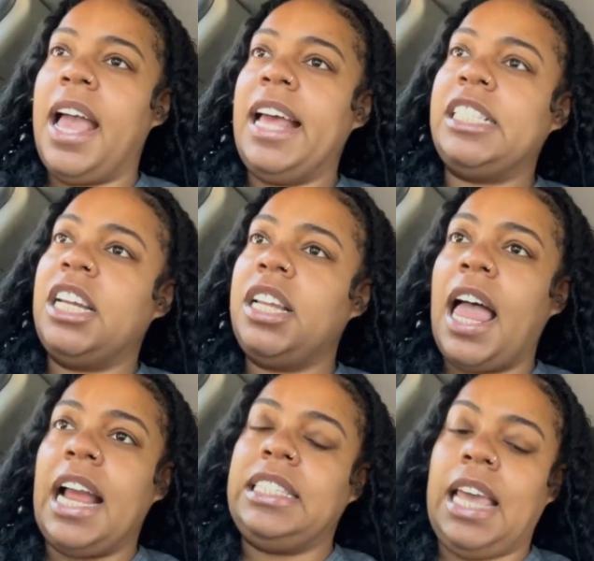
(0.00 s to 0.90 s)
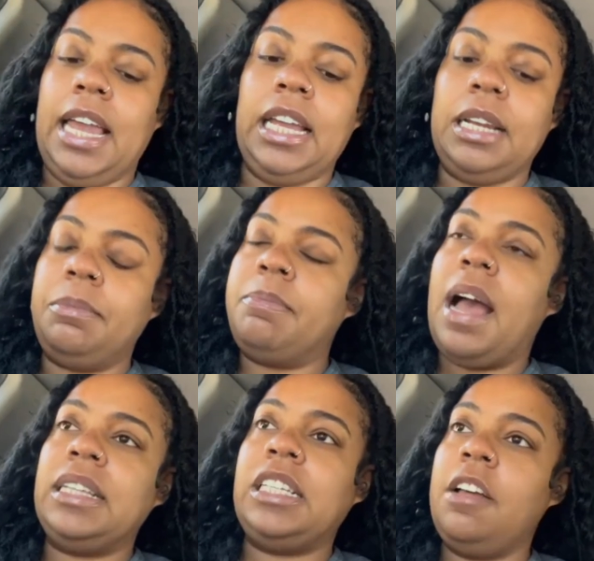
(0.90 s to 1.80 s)
As they're like taking
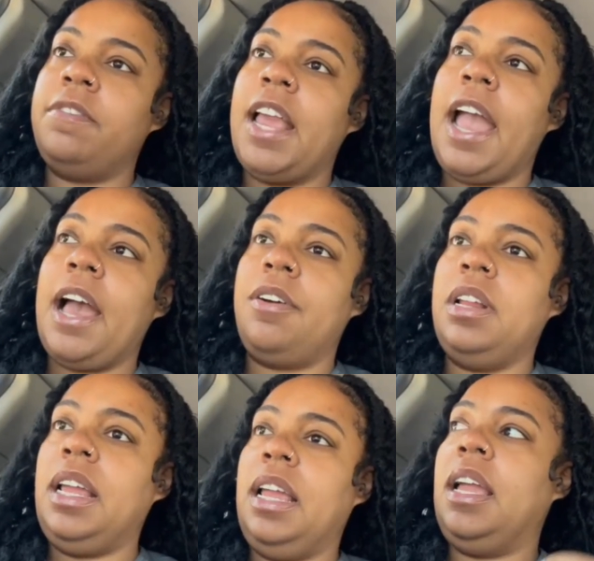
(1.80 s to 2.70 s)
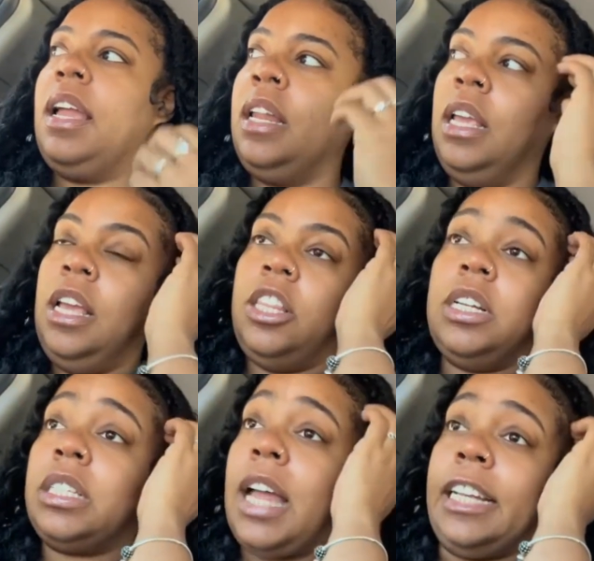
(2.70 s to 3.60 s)
my stuff down, and they're
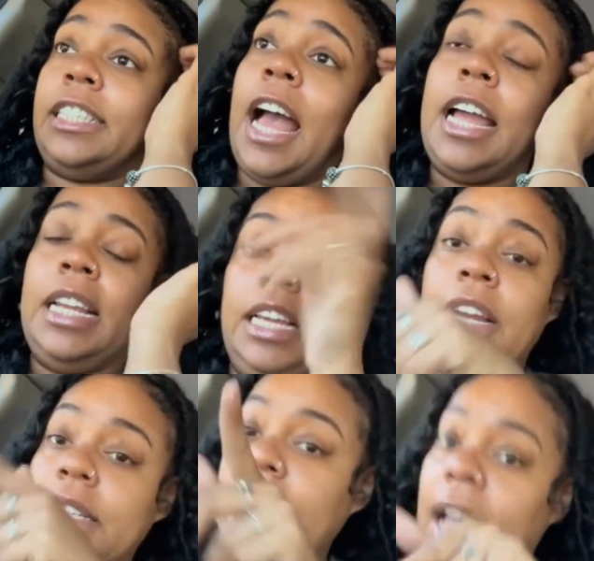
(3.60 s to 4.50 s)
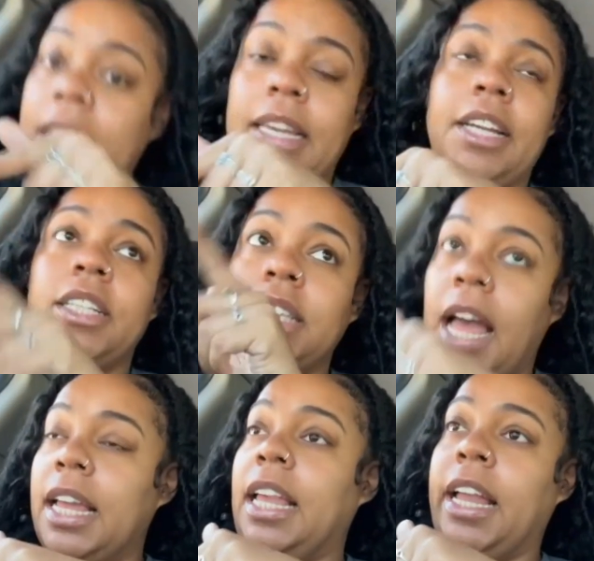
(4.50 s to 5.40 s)
just like, sign here, sign here,
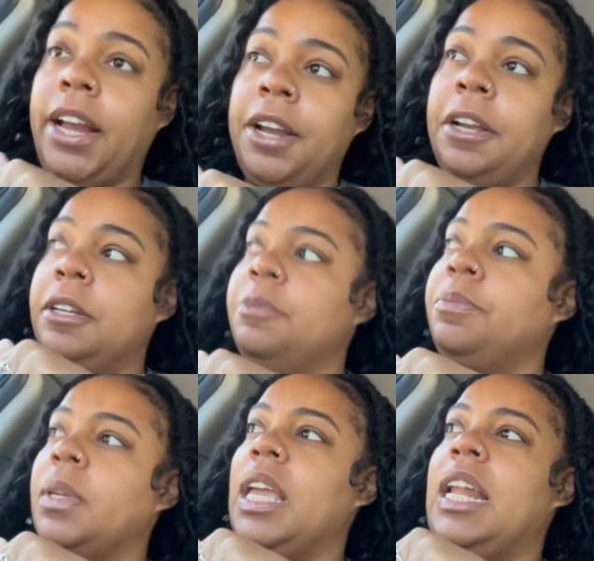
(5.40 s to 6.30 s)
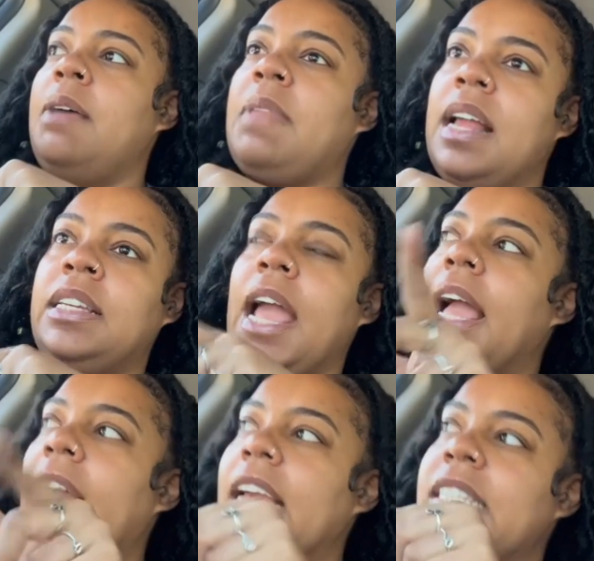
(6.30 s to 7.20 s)
sign here. And I'm like,
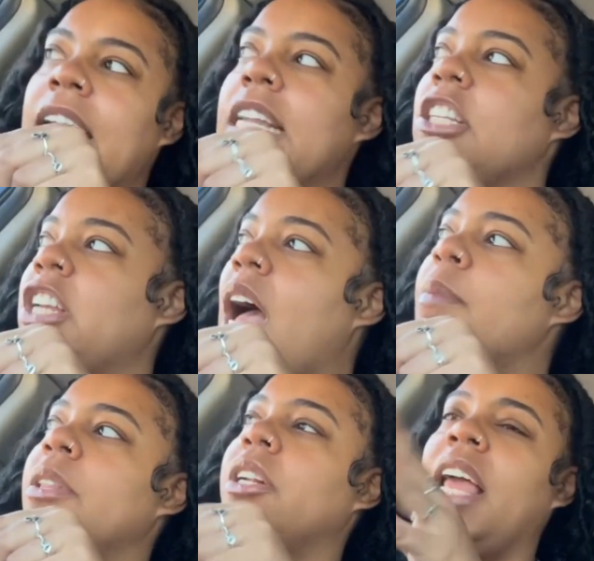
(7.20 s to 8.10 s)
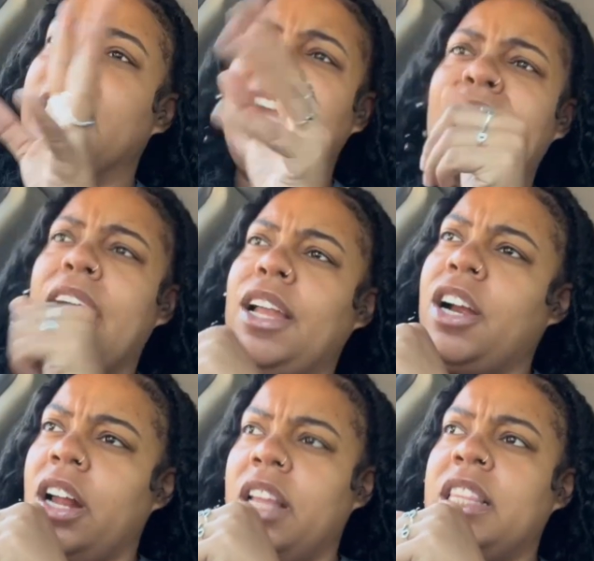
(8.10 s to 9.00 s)
dang, I guess I got the job. And they're like, yeah,
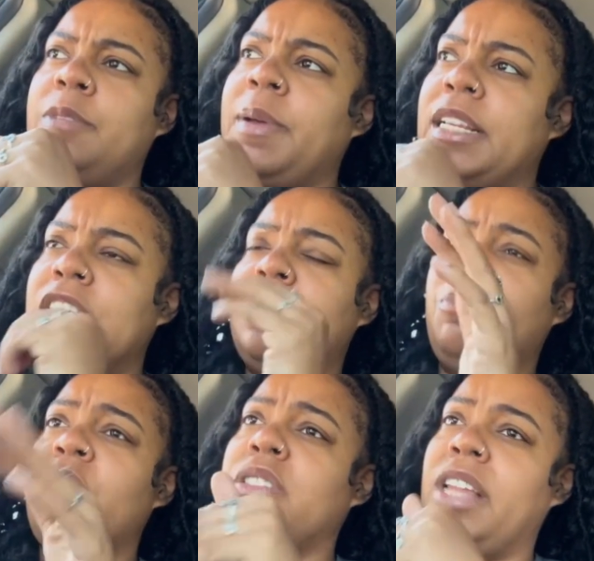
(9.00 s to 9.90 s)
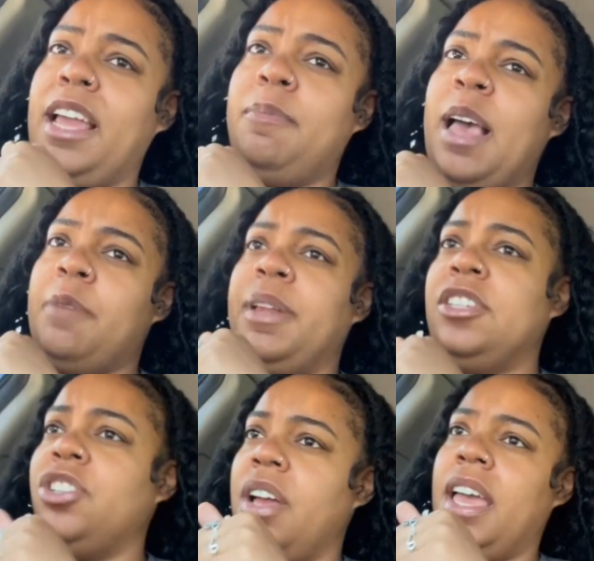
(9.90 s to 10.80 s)
girl, this place is the most laid back
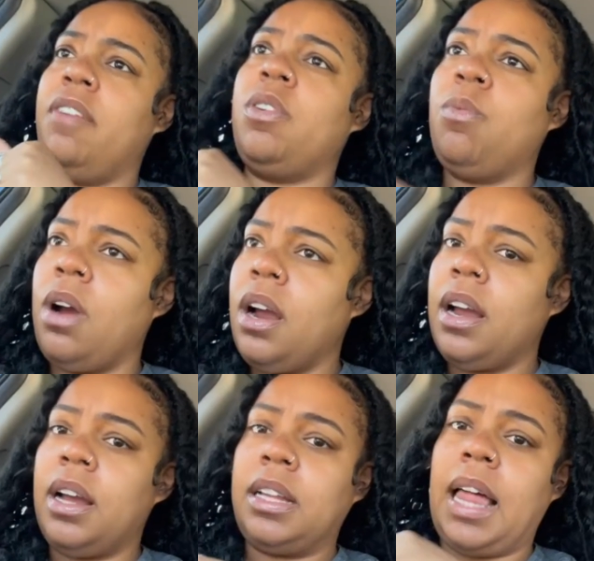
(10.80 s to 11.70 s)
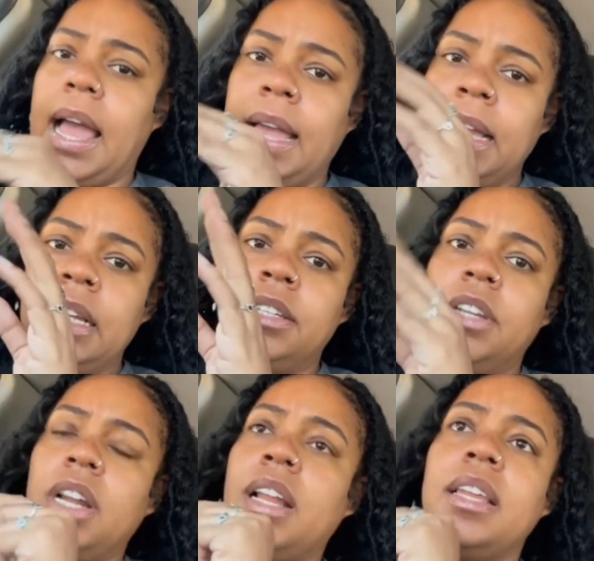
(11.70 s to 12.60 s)
place you'll ever work. Like,
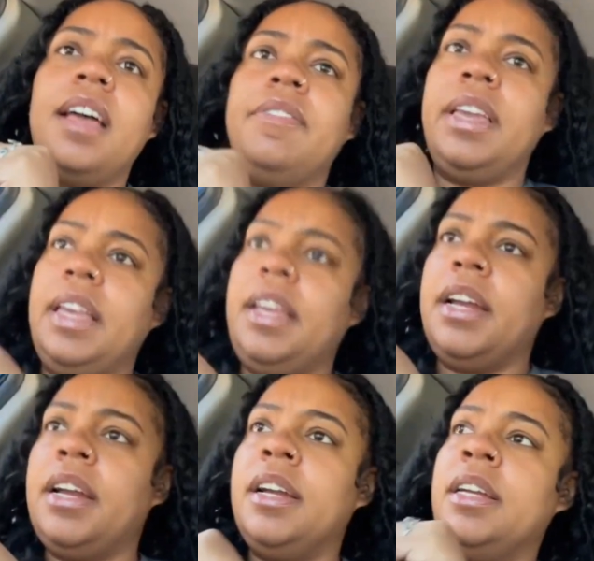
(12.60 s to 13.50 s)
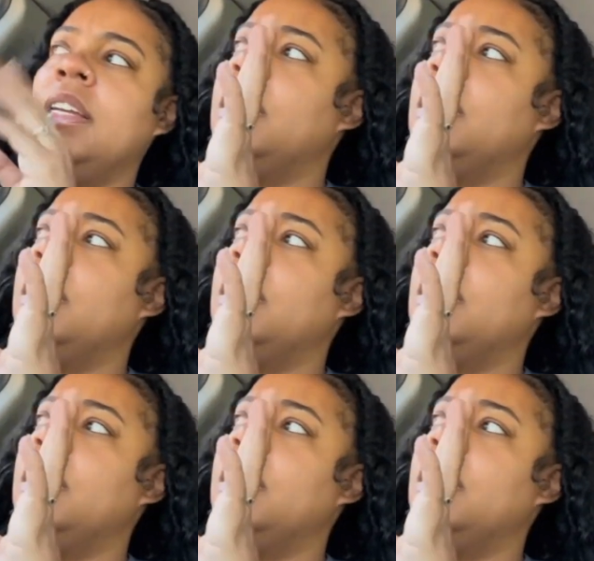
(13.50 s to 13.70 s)
you're gonna love it here.